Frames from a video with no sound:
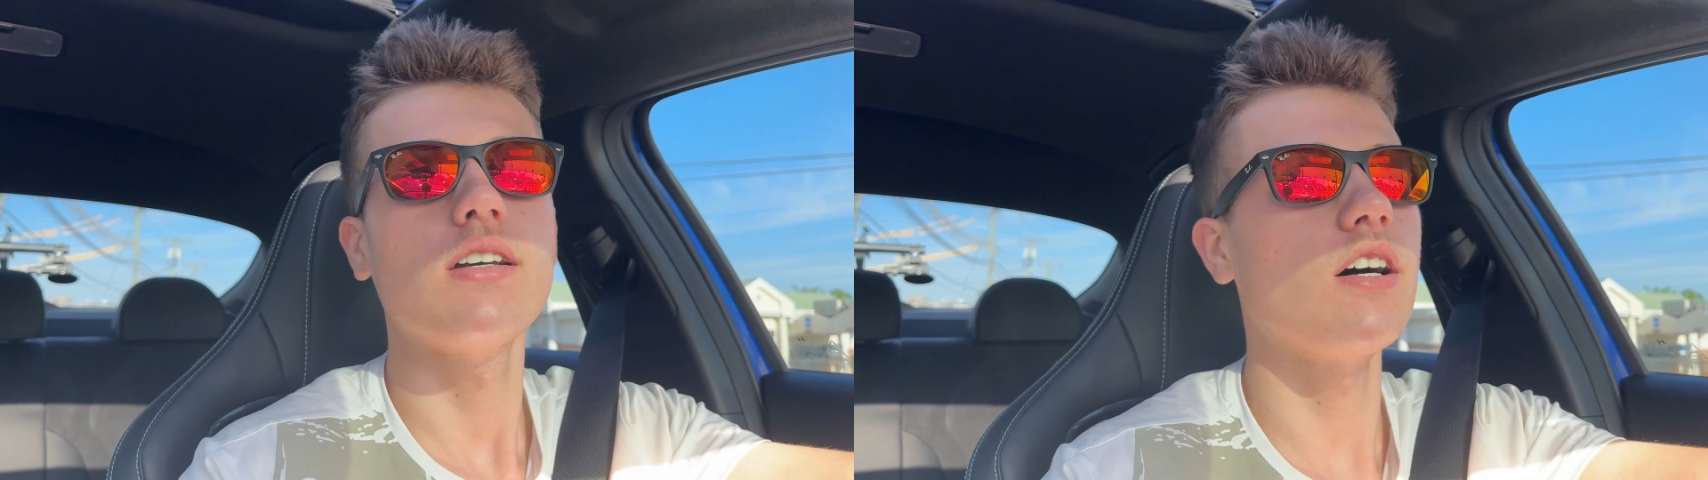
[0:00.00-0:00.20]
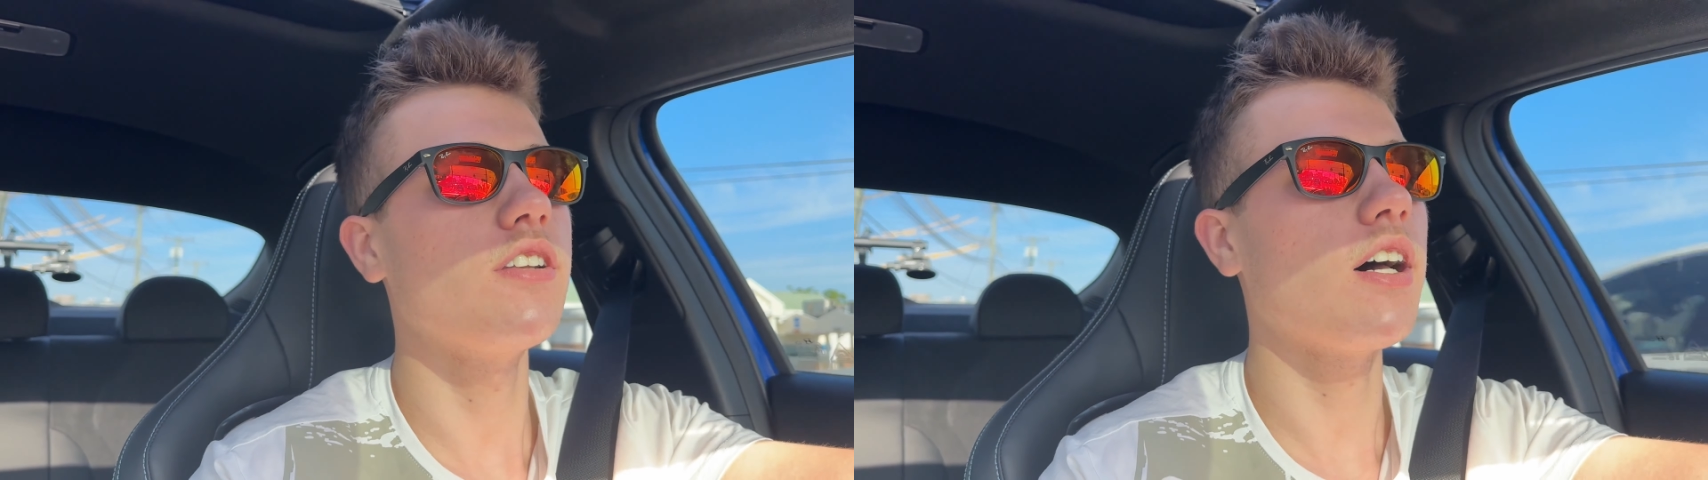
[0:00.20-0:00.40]

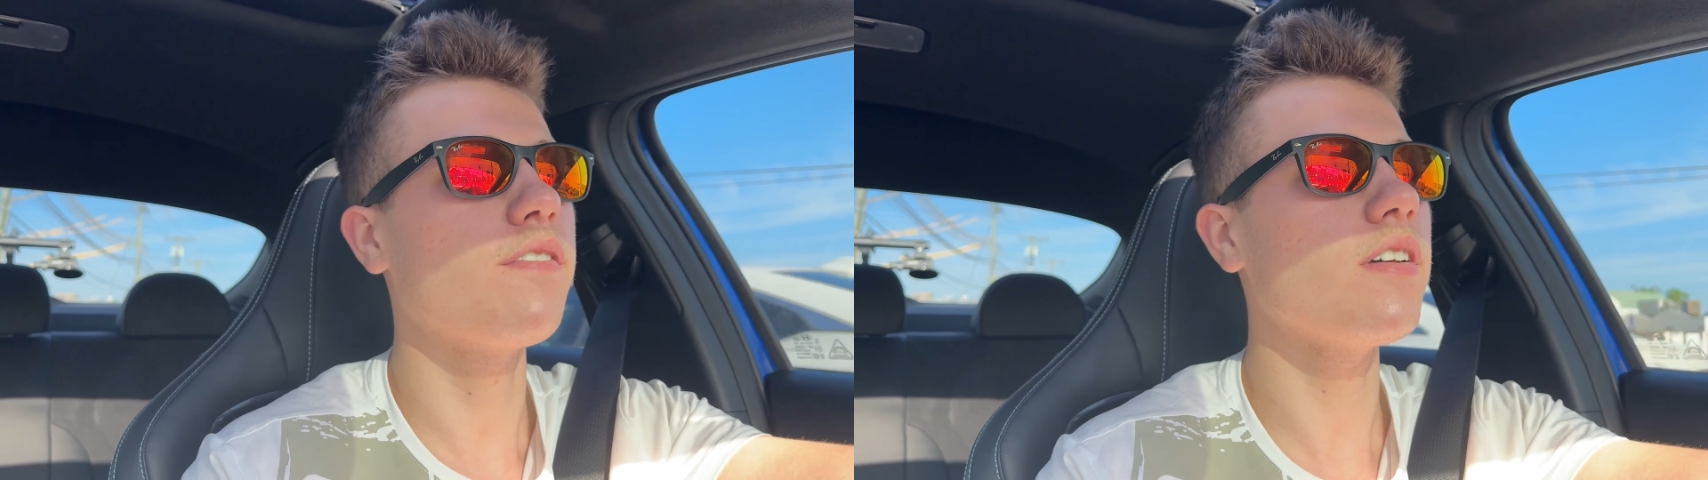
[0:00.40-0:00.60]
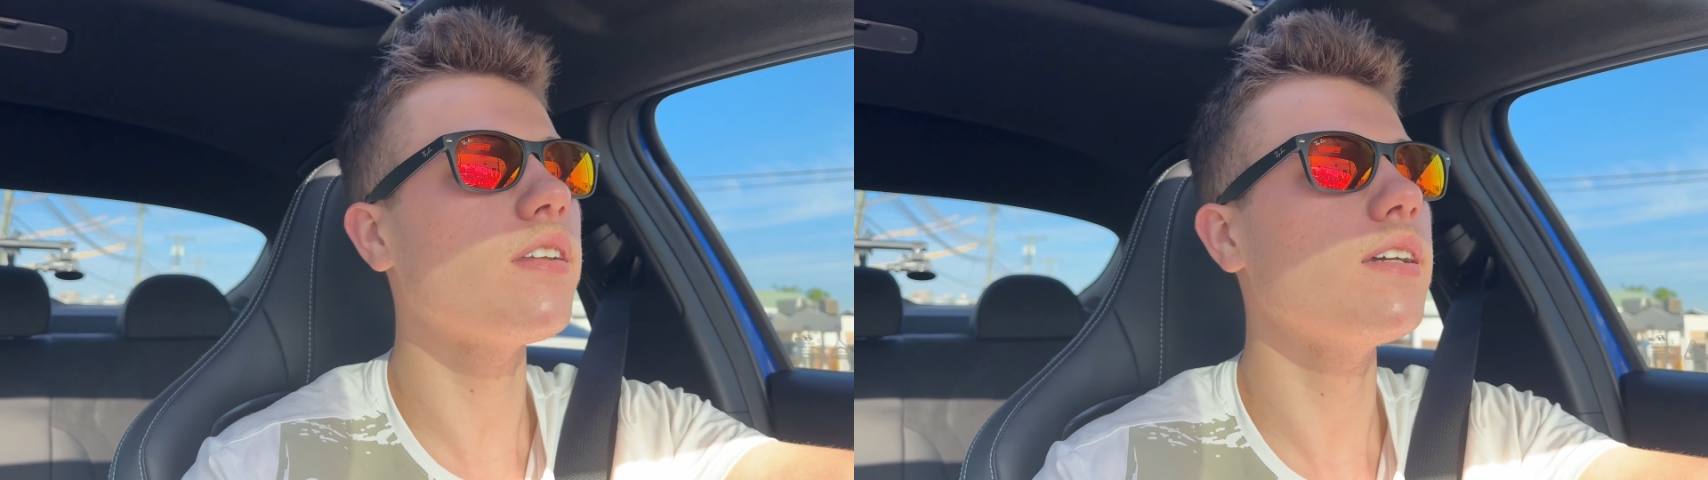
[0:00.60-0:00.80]
and I
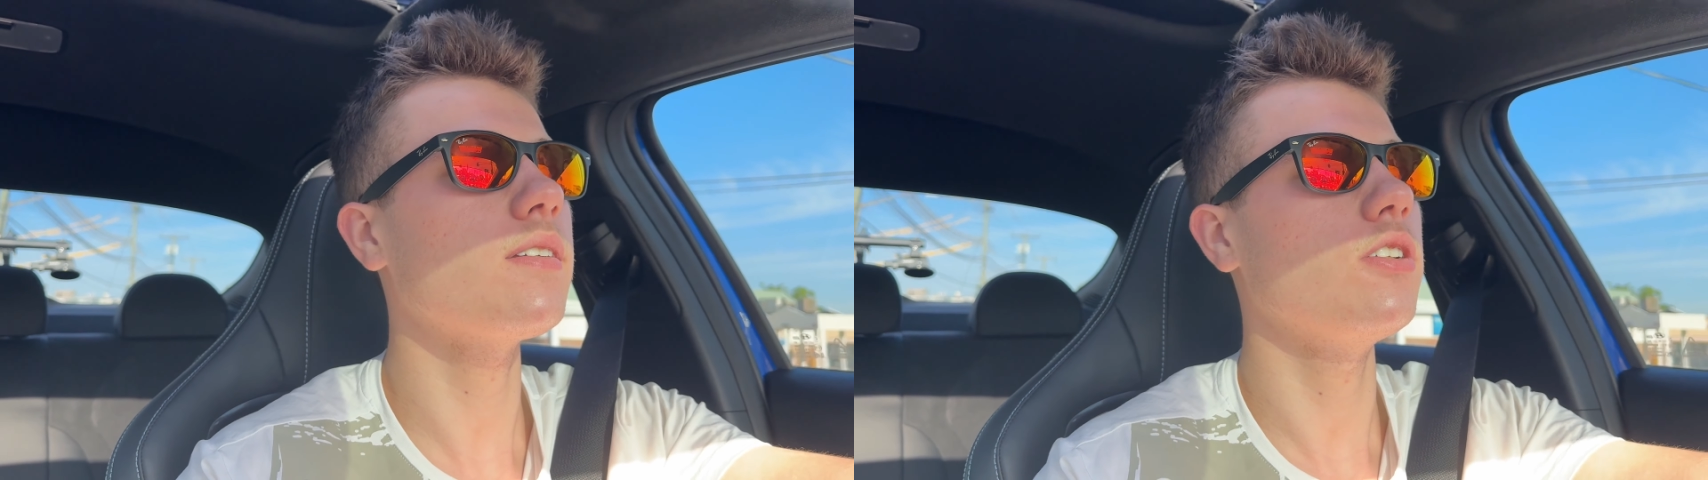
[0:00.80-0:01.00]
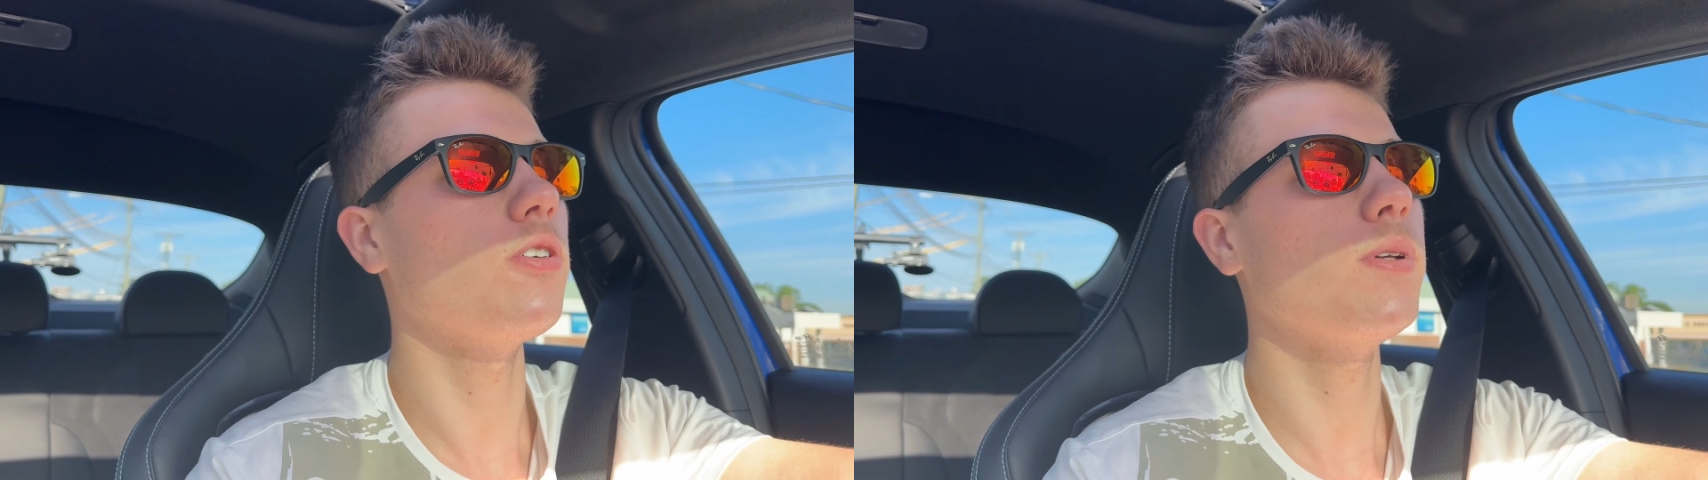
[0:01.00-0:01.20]
feel
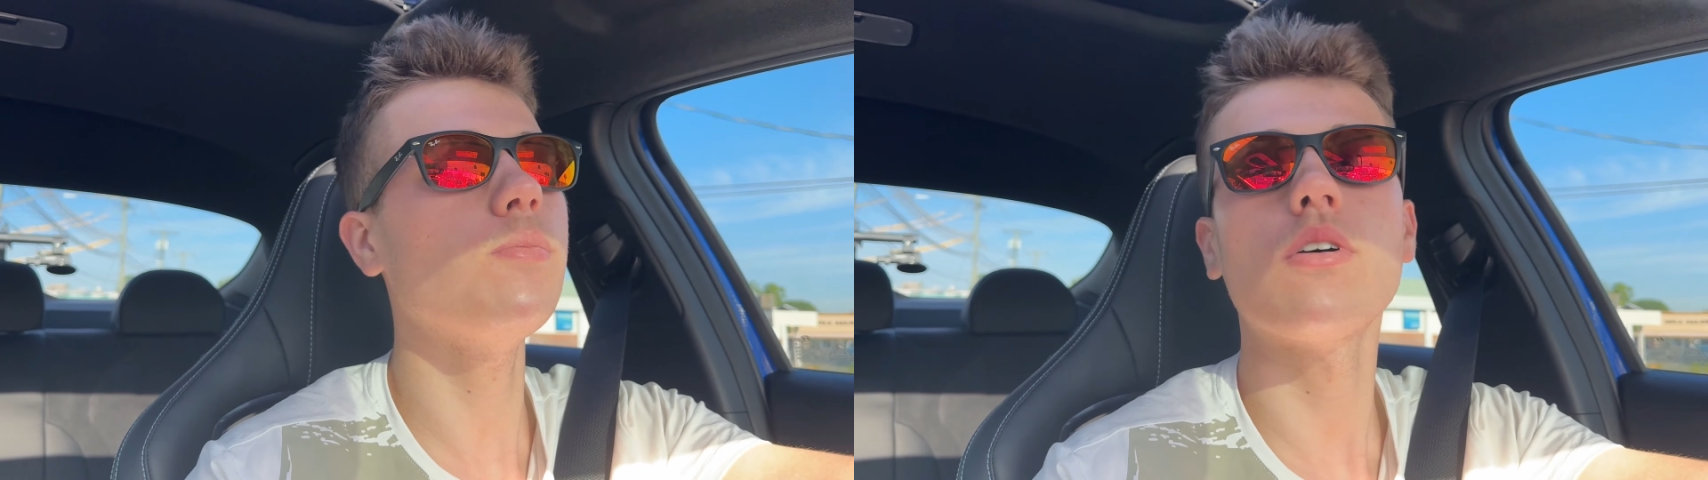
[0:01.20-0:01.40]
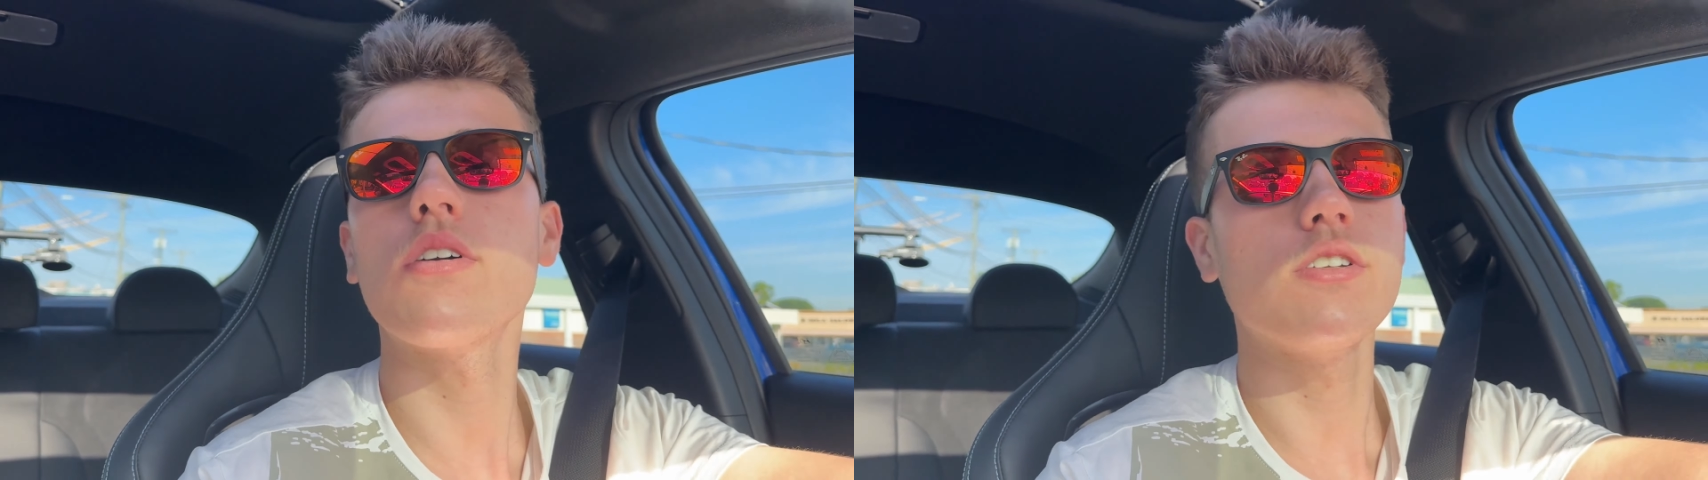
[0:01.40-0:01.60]
like, you know,
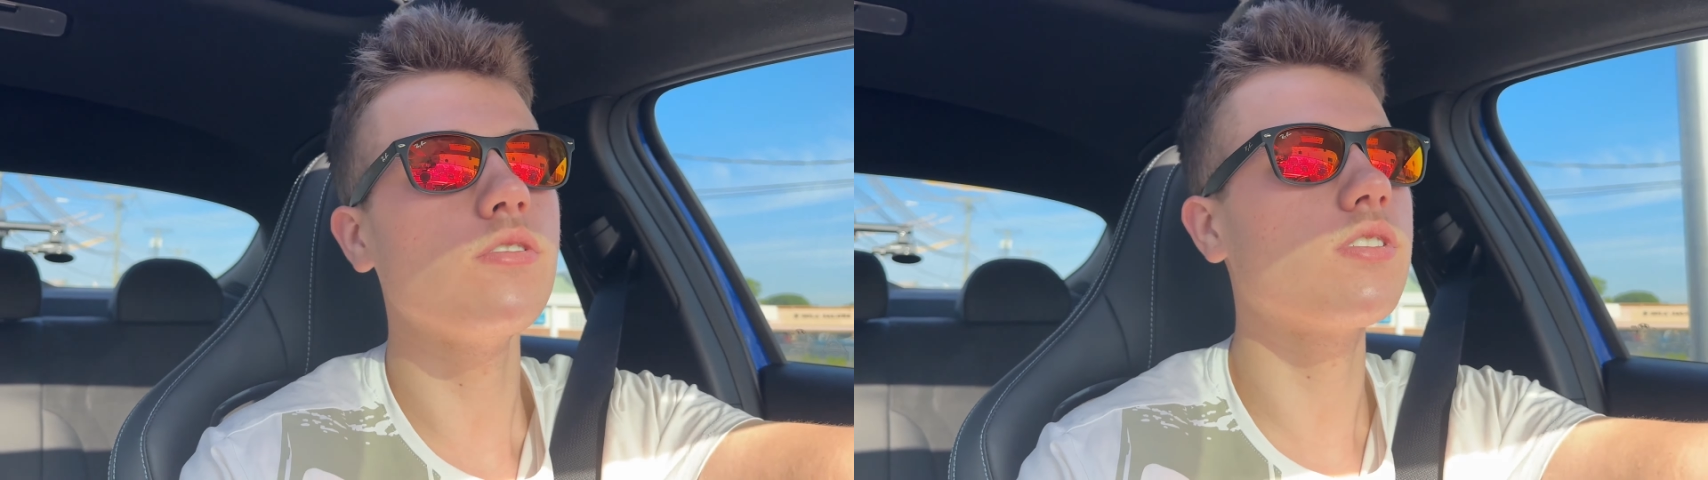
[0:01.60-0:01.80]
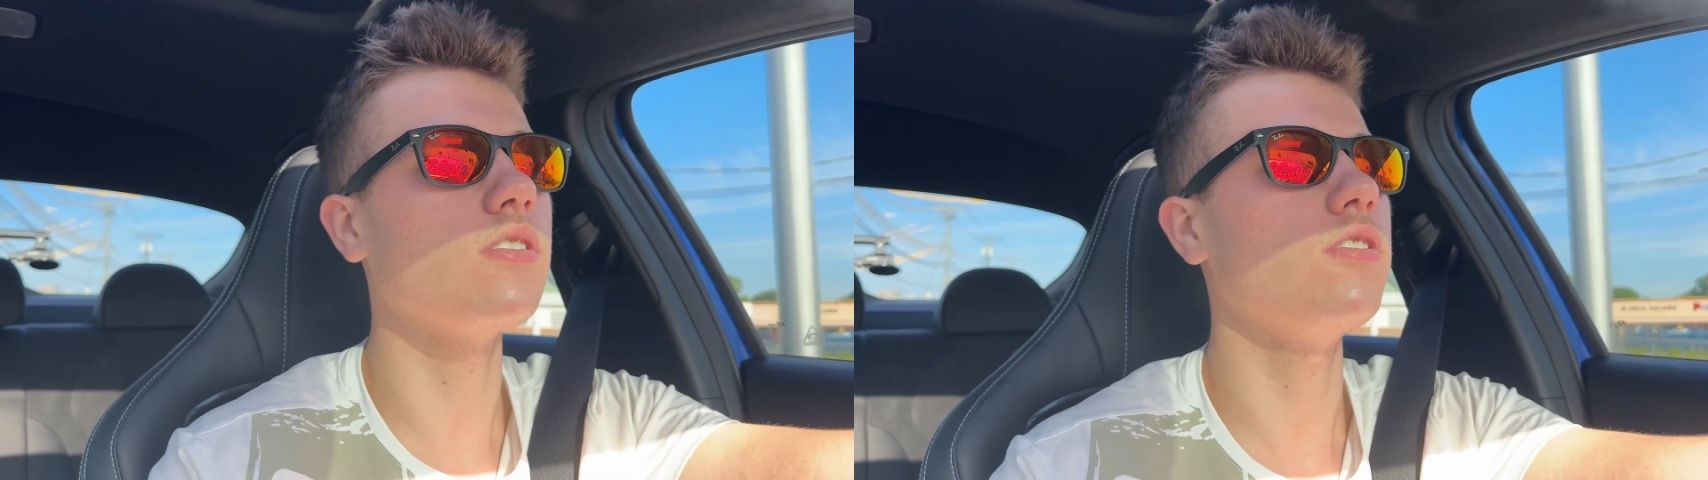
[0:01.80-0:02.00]
people aren't
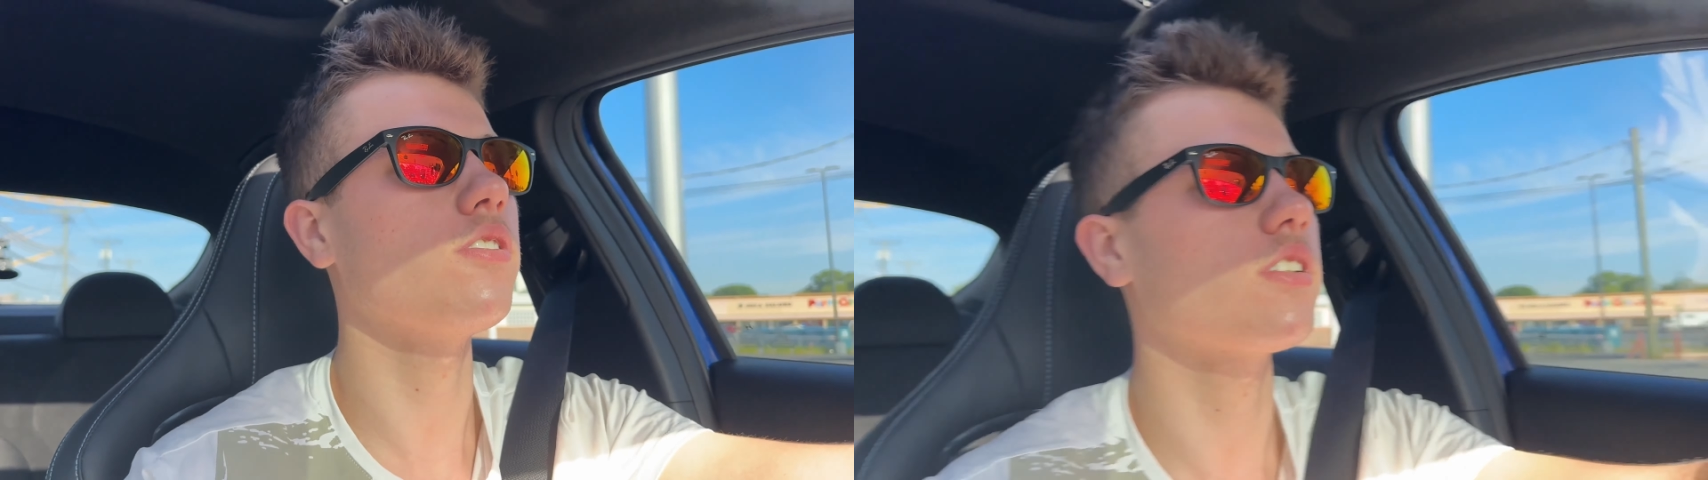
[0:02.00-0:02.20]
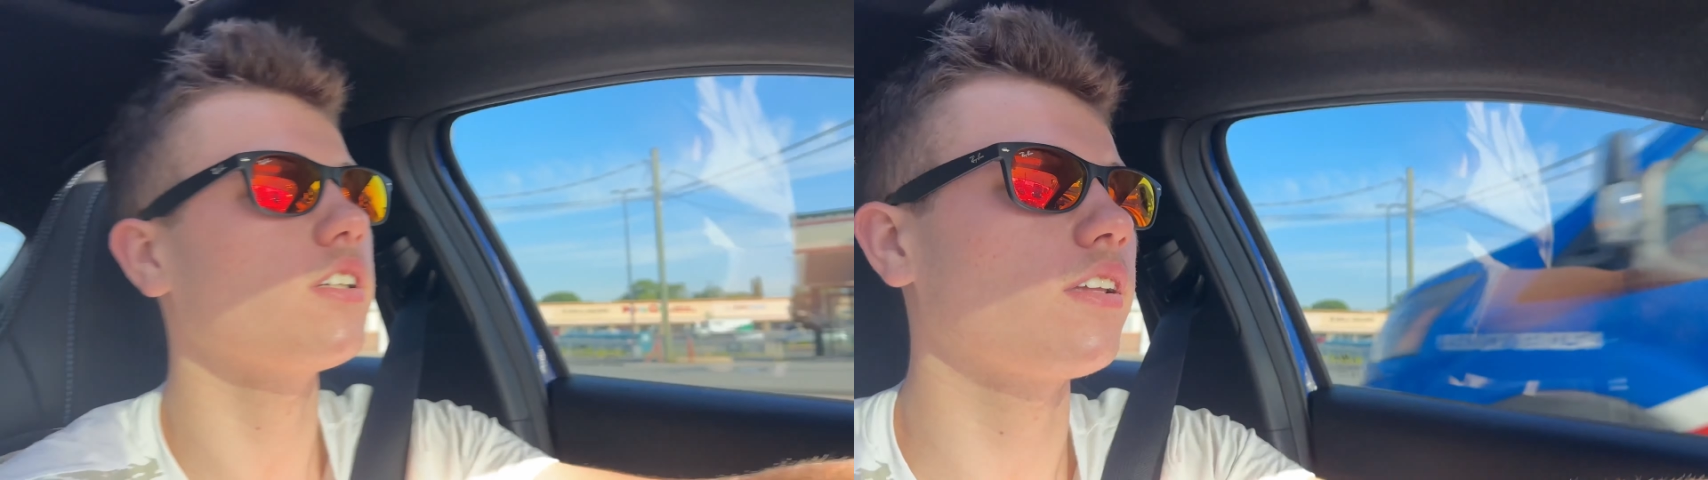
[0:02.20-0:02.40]
used to New York City,